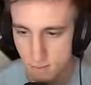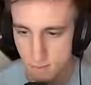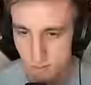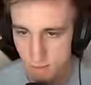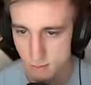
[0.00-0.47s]

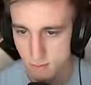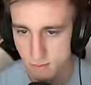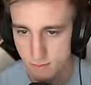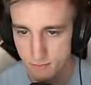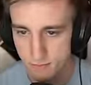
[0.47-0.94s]
Did you not hear me?
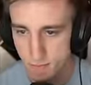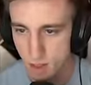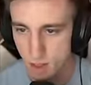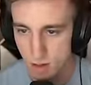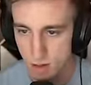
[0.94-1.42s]

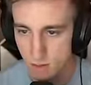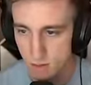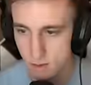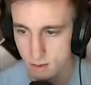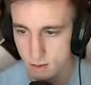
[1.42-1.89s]
No.
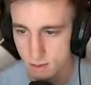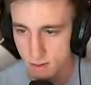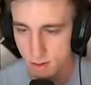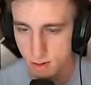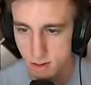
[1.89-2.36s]
Oh,